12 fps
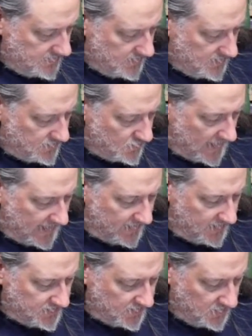Dragon
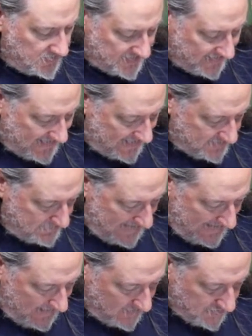issue /
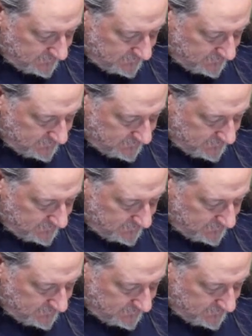page.